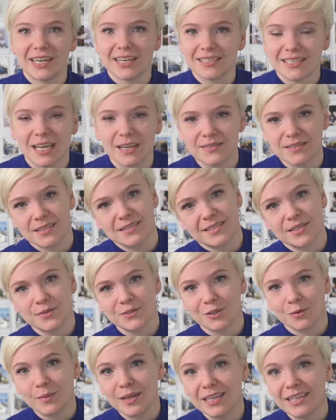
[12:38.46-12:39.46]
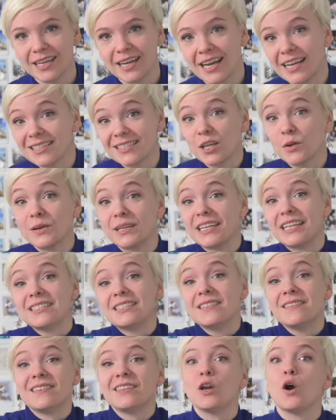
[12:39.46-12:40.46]
ourselves on social media as though it
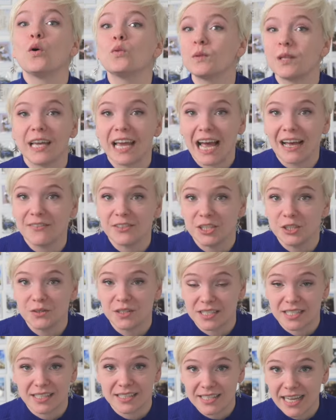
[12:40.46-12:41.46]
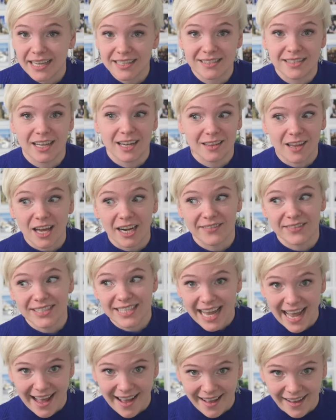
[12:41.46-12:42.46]
isn't the only avenue to success that a lot of us
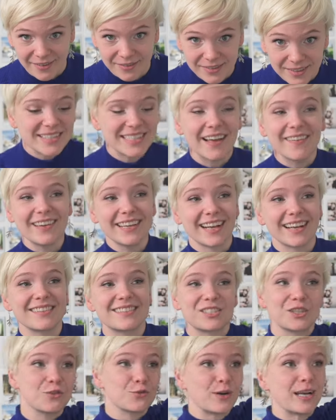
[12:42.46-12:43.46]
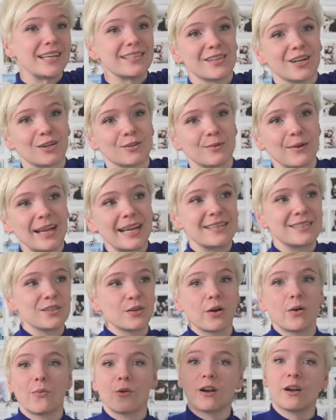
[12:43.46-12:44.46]
have. Telling us to raise our rates
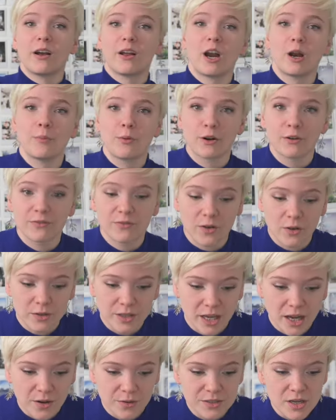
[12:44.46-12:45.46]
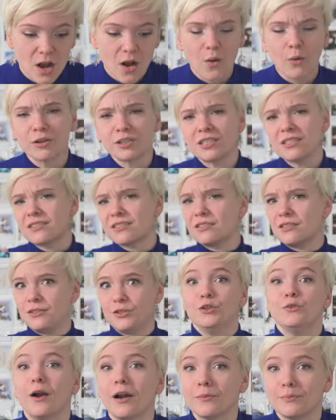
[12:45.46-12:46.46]
or work on our portfolios or just
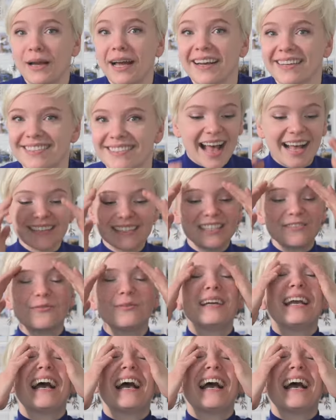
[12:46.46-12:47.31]
do our best, as if we